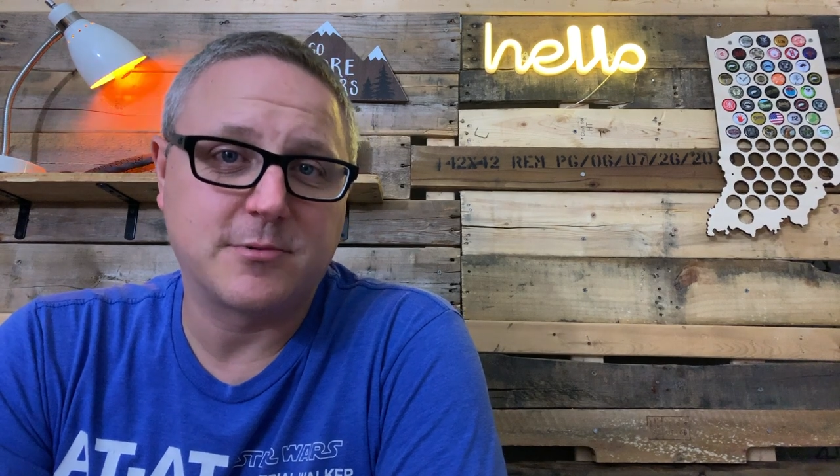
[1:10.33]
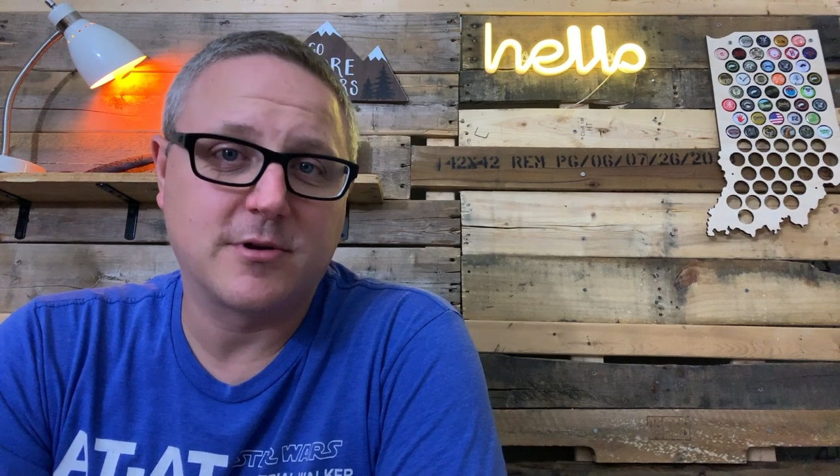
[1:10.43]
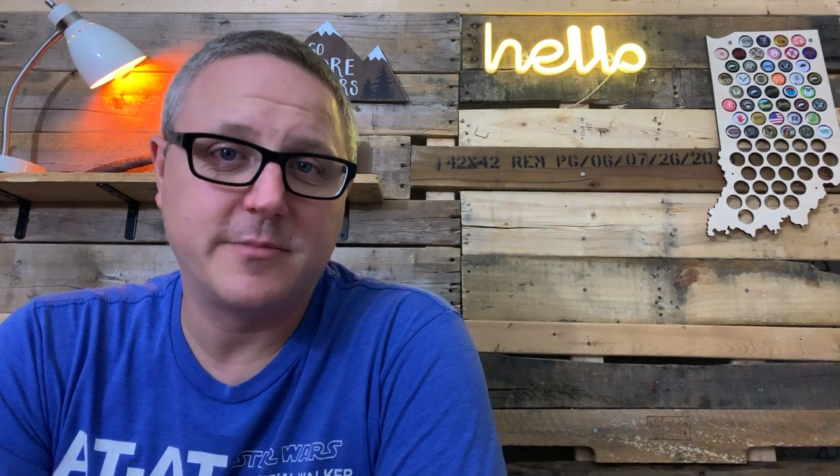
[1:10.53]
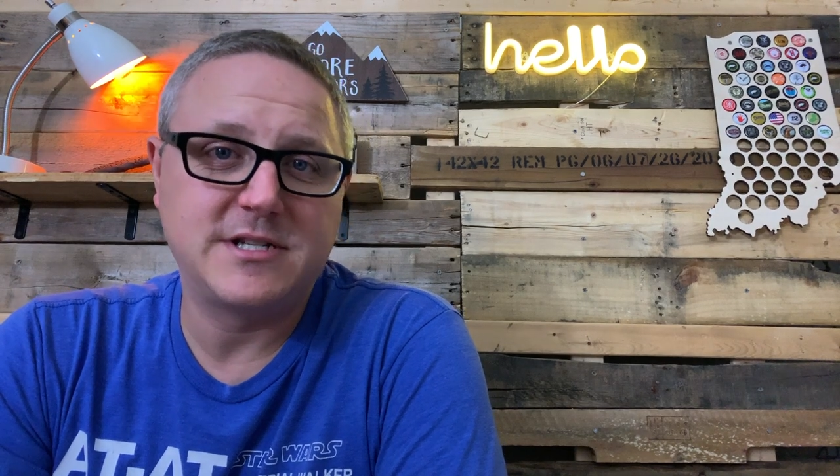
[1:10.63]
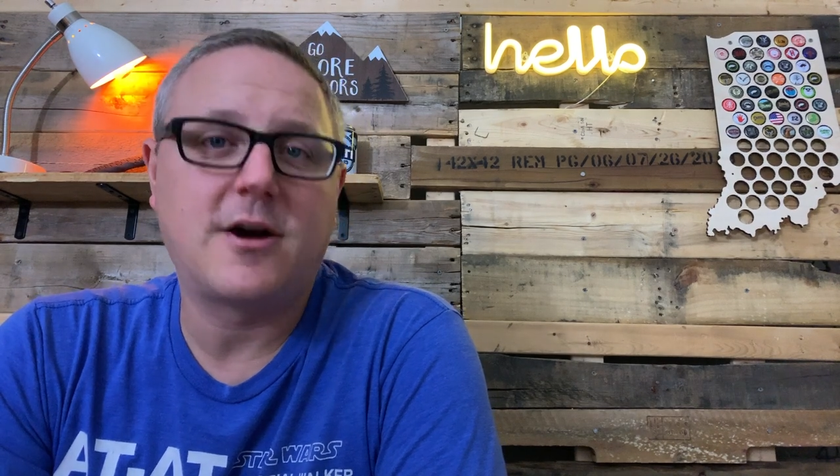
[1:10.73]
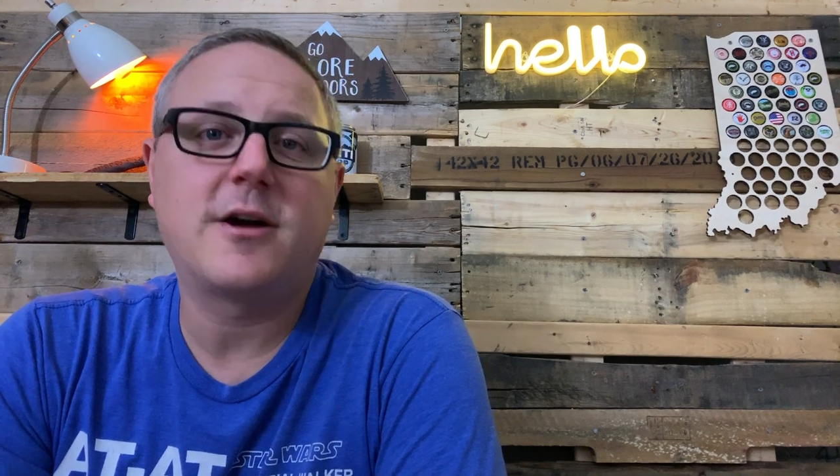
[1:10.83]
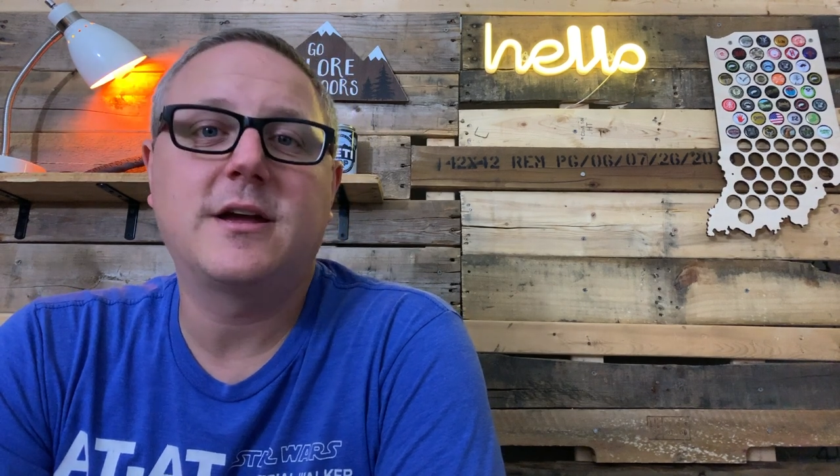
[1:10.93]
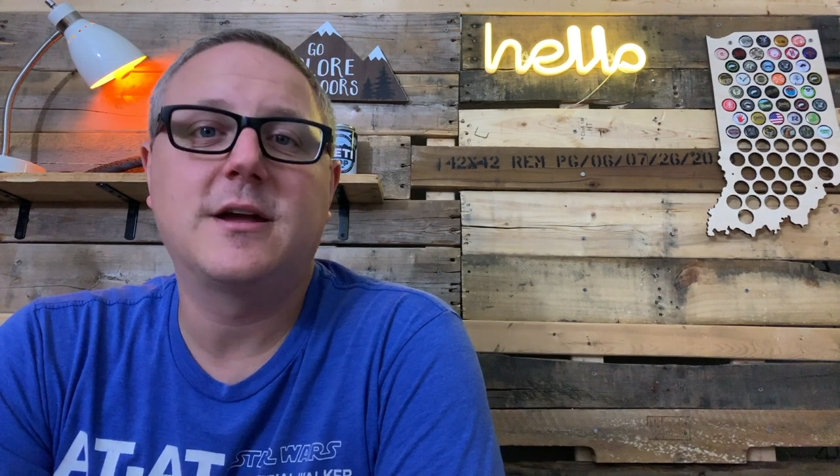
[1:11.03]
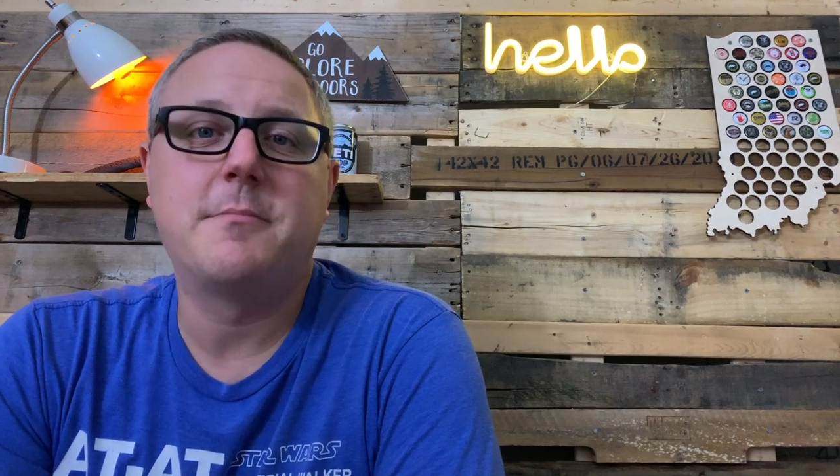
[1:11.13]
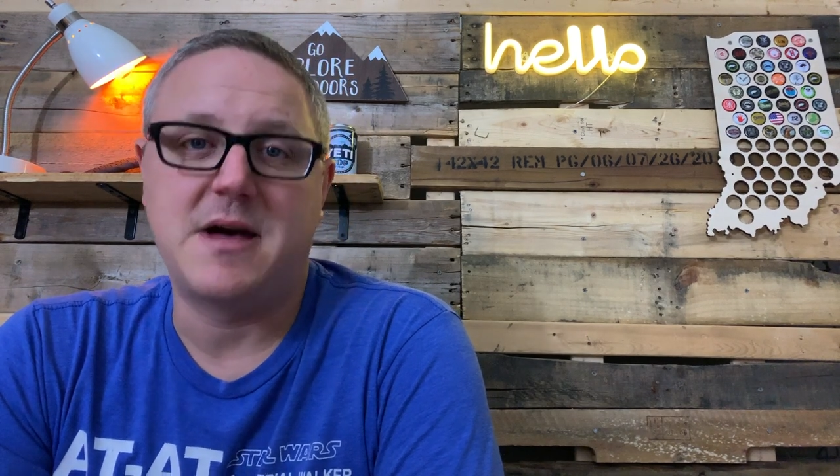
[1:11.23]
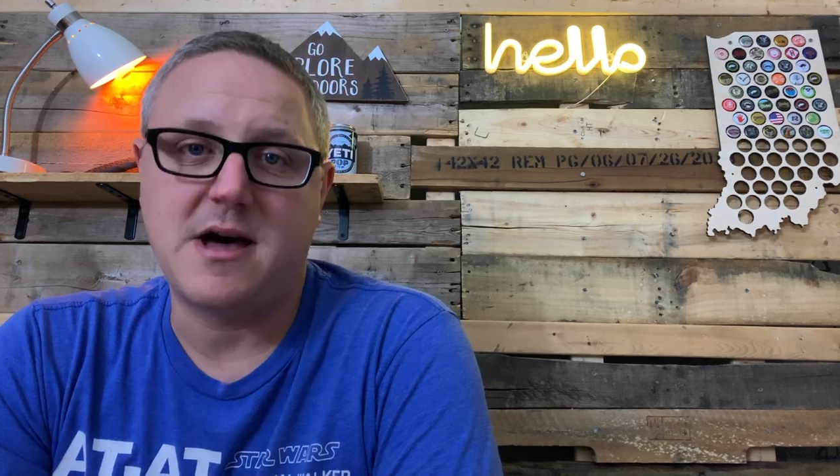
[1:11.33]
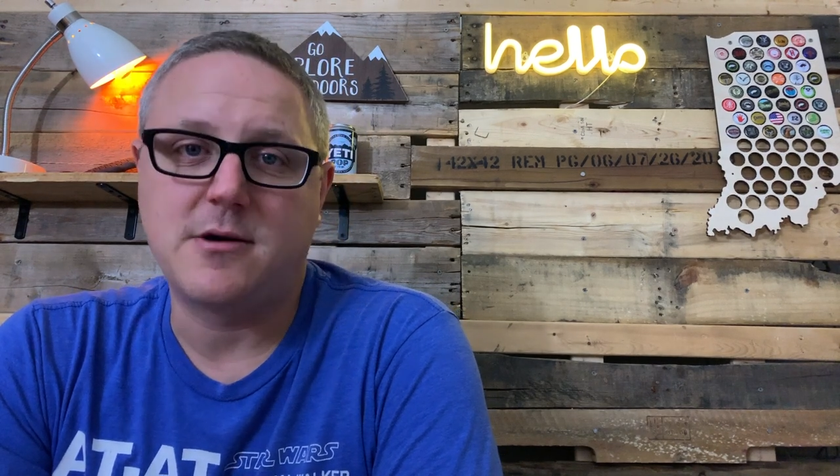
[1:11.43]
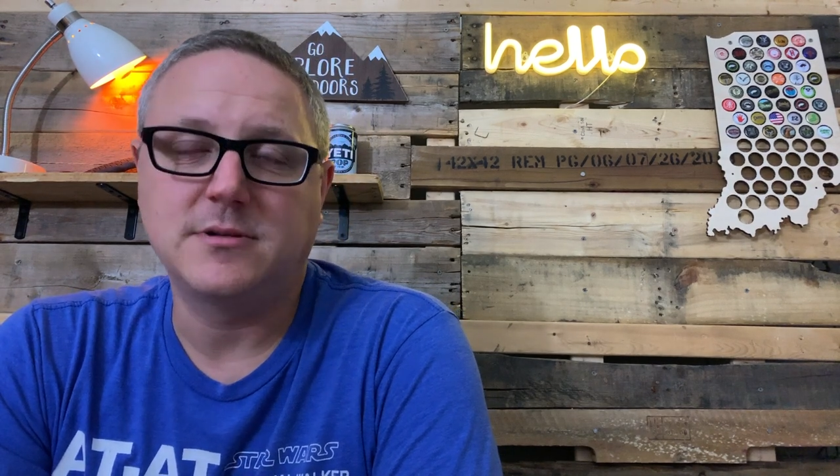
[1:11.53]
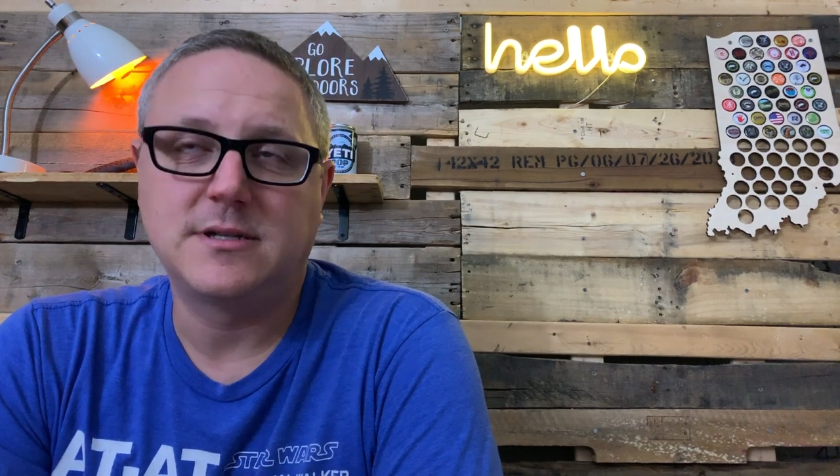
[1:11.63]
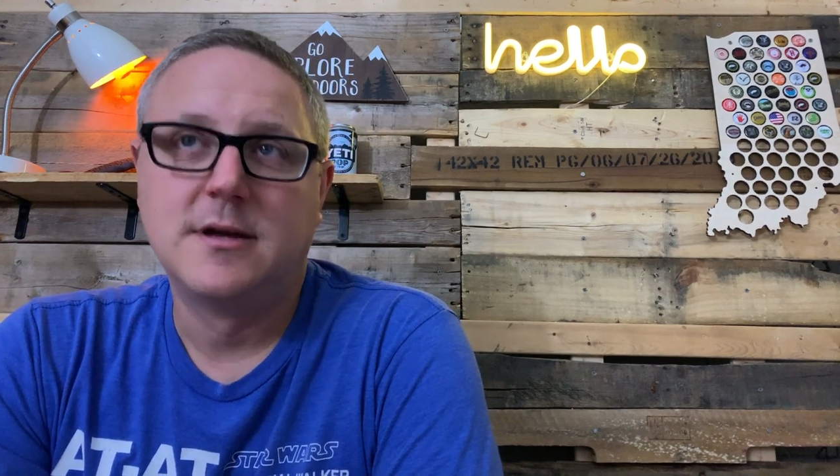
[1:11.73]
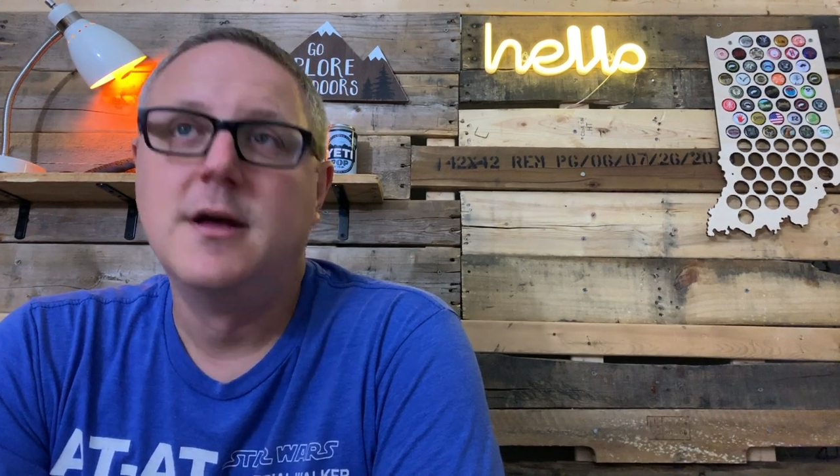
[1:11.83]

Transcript: we're going to be talking about